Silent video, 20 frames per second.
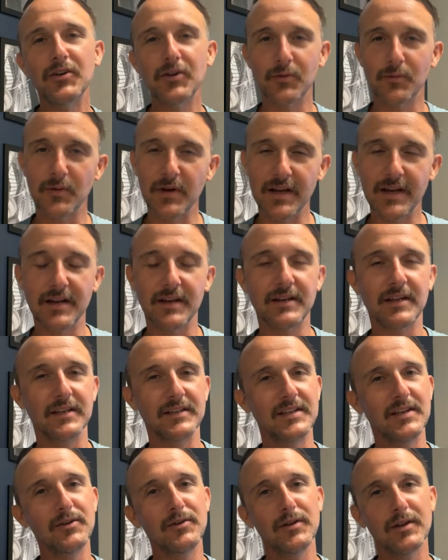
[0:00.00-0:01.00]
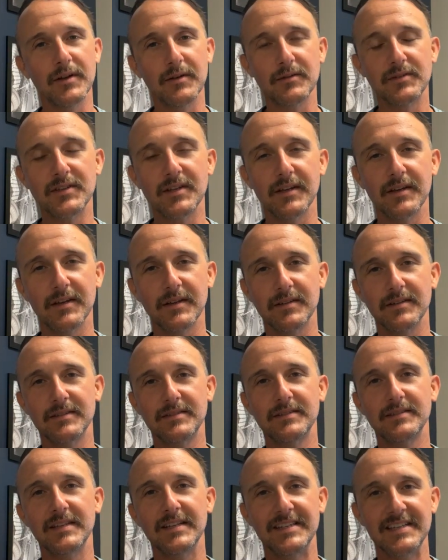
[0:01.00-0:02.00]
to read, continue to, to,
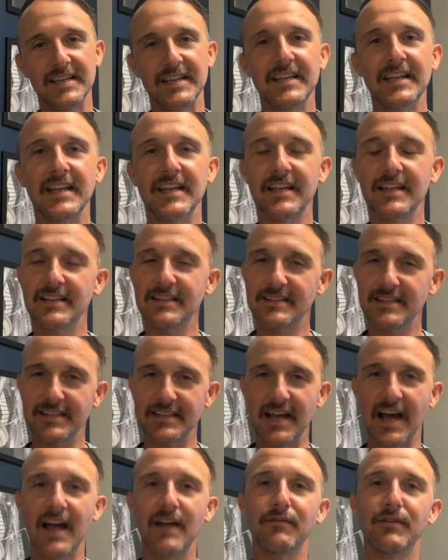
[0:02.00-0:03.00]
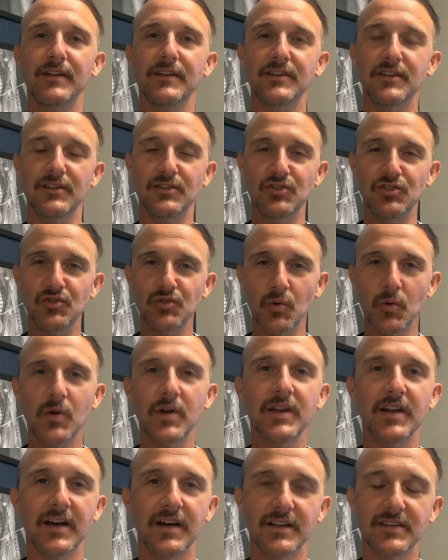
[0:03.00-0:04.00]
to dig in, to dive in, to
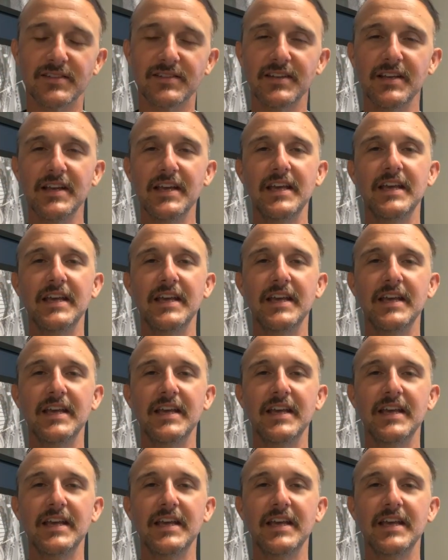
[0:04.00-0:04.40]
join us